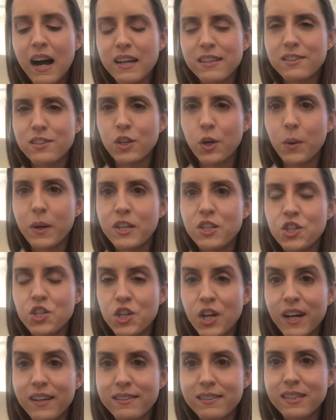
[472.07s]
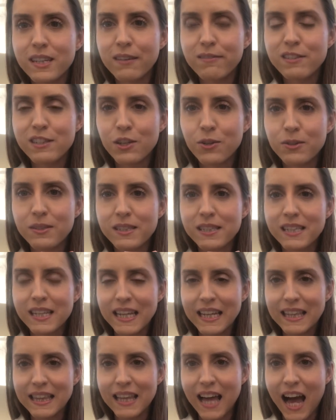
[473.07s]
So it just gives your
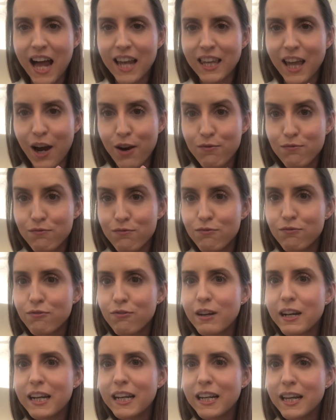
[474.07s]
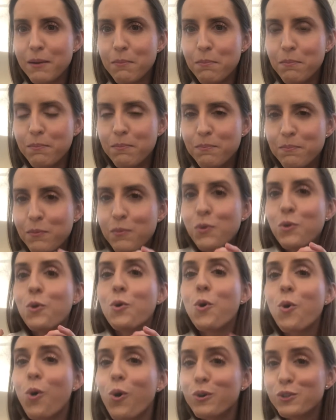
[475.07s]
skin that like really
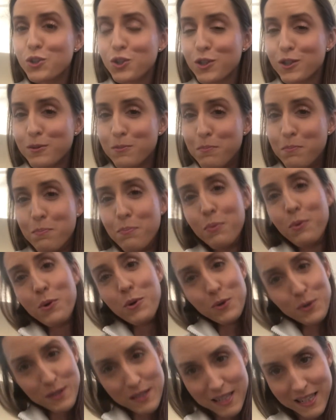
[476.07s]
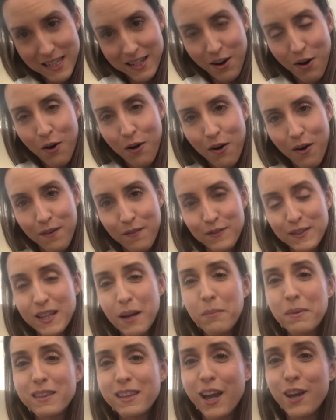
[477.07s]
gorgeous boost of
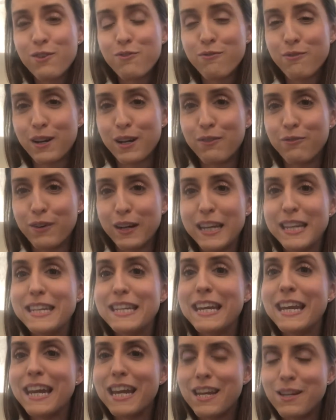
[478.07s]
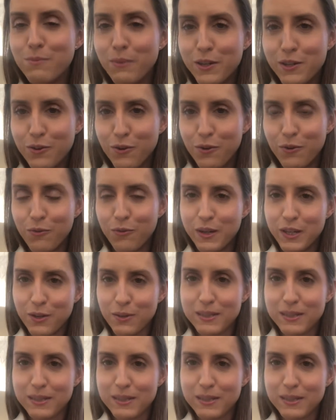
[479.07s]
something that you really need when you're